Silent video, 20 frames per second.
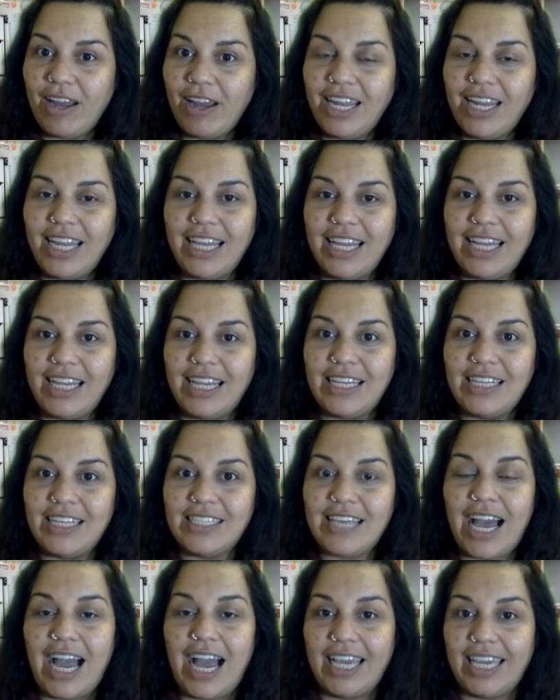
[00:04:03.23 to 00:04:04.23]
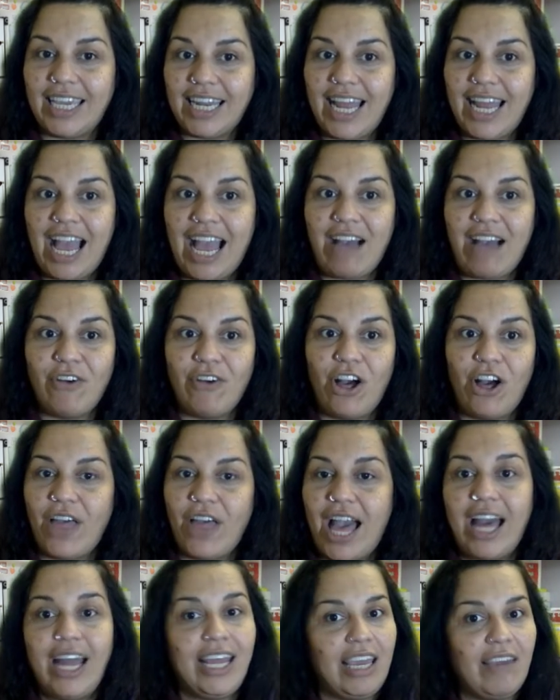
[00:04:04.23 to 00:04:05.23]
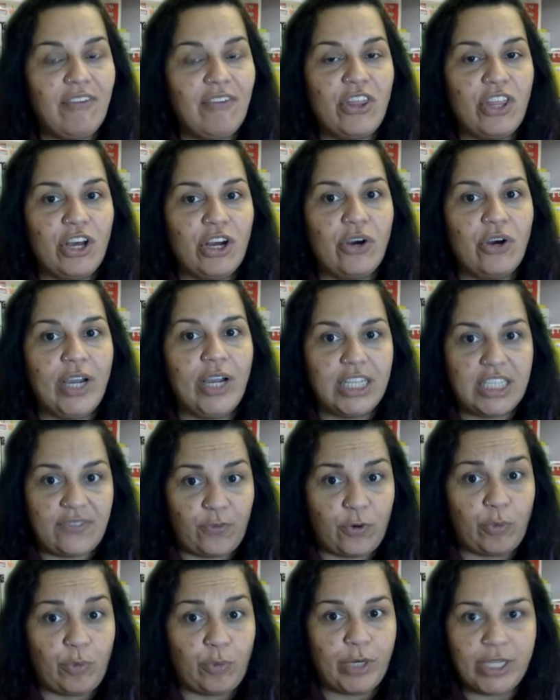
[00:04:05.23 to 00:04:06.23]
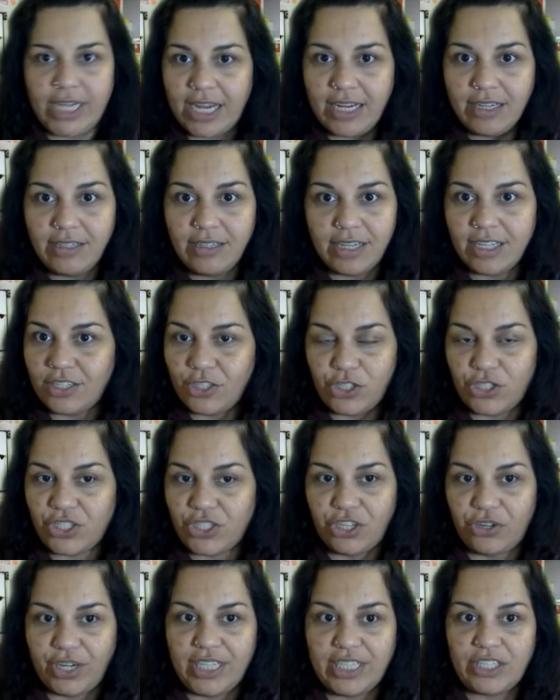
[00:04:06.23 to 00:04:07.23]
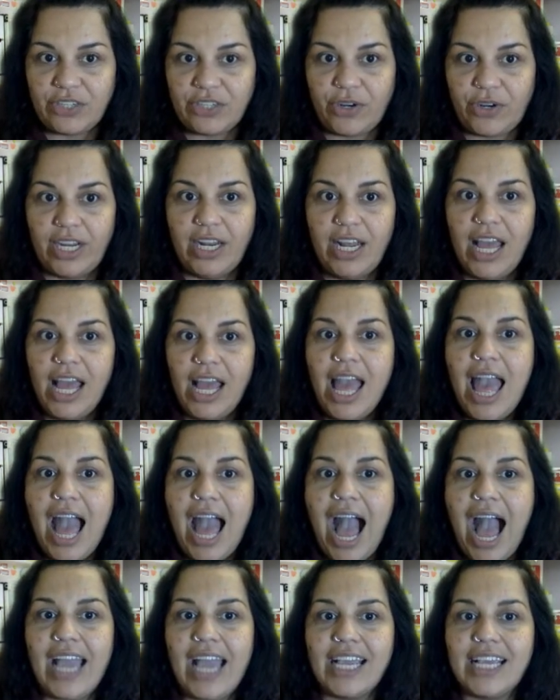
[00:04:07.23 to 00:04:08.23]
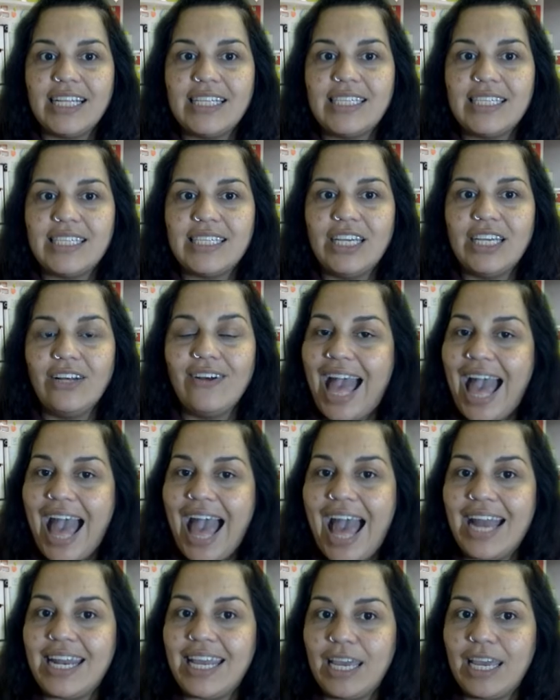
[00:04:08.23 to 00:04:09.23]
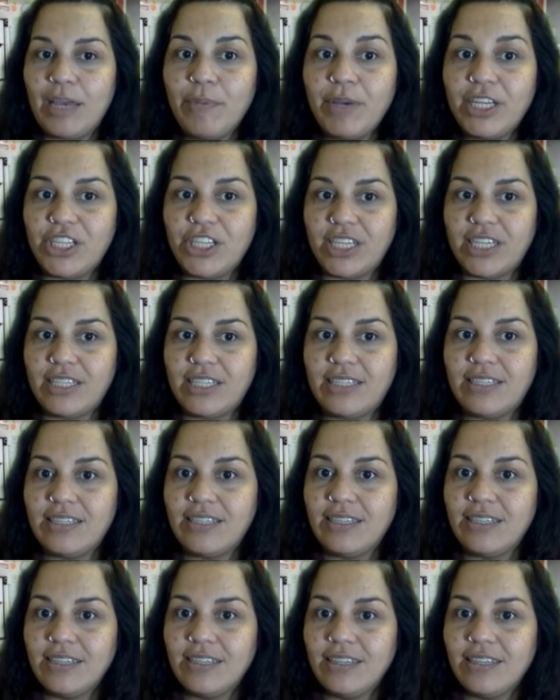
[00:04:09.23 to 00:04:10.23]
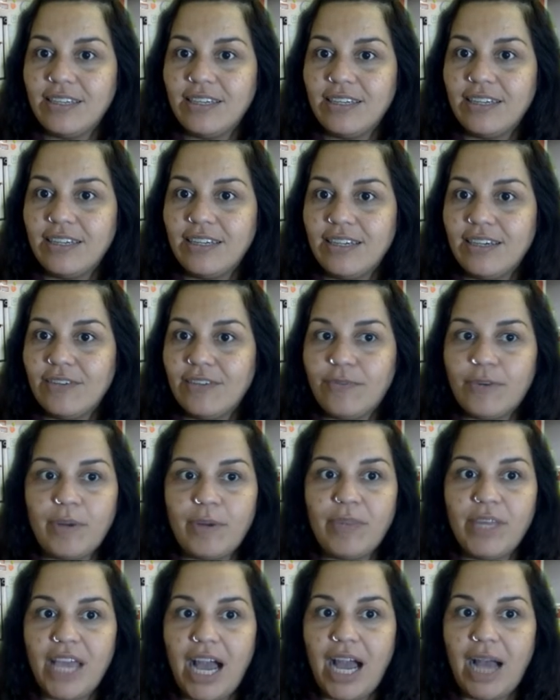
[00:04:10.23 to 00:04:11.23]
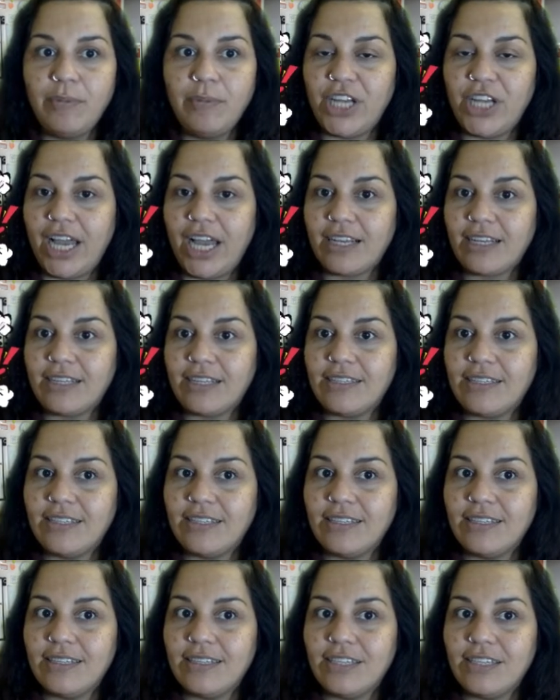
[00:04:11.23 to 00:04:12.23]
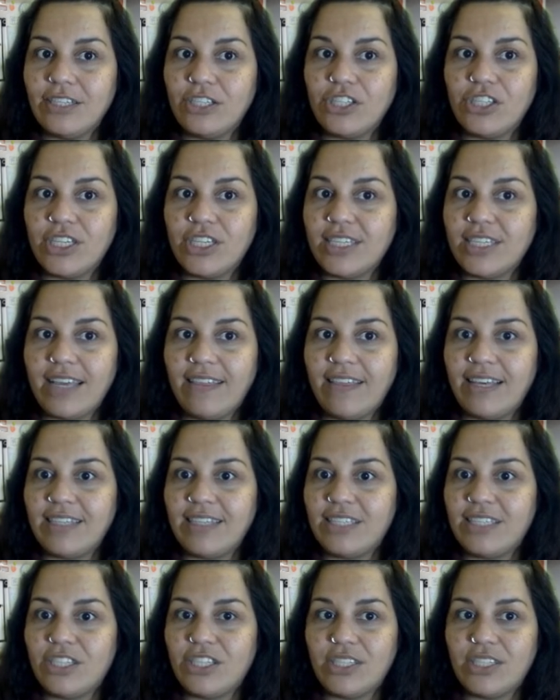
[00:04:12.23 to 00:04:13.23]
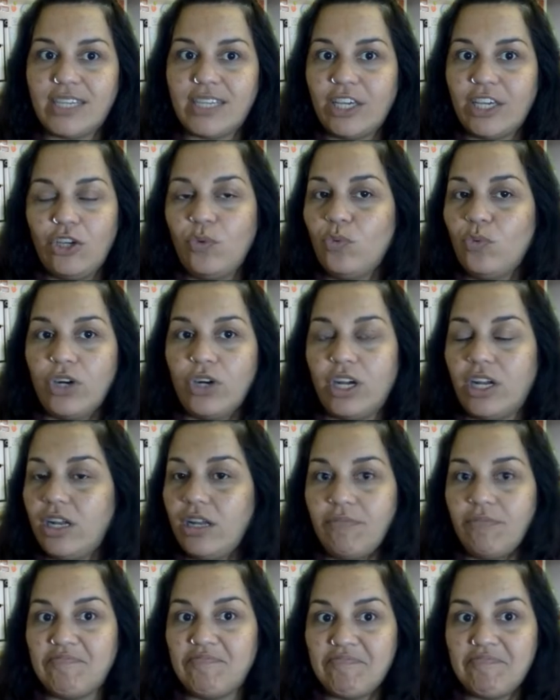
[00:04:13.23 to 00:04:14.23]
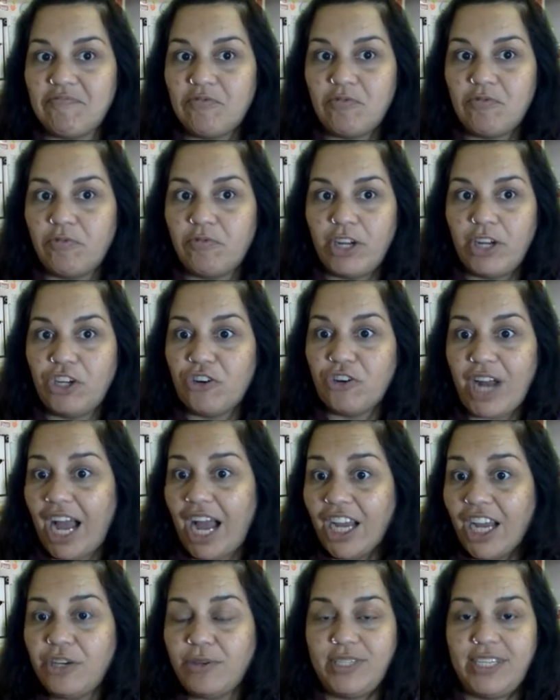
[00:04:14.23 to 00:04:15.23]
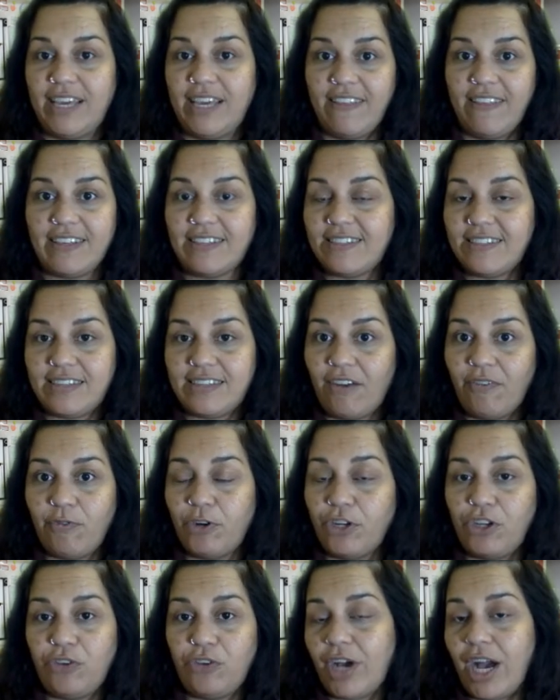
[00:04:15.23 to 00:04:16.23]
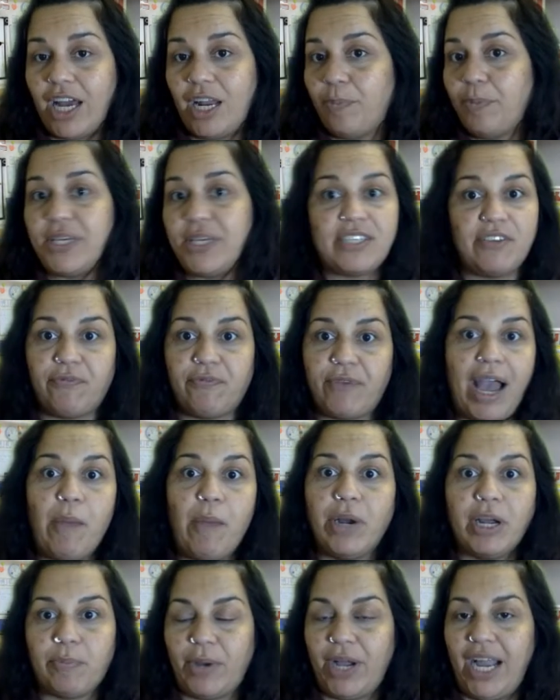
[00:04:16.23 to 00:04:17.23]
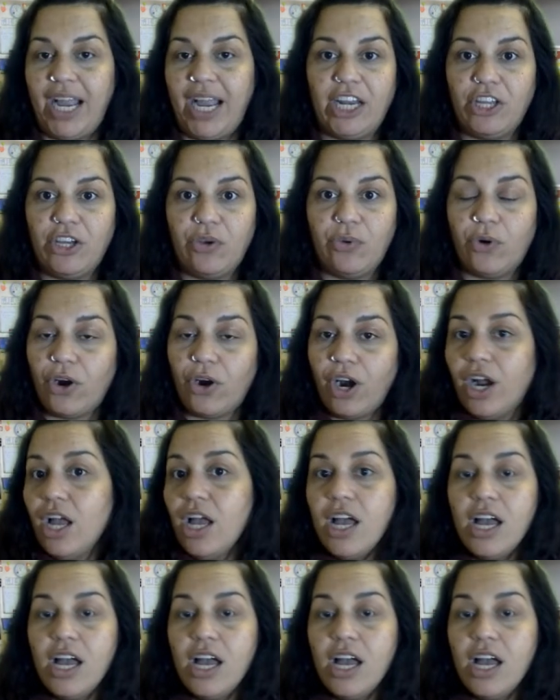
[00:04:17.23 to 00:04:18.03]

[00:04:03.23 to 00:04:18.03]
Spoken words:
it is I can have all that, even though it's for pretend, it's just a green screen. I can still add images from the objects, just like this, just like you would when you're not using this stuff, when you've got a piece of fabric behind you or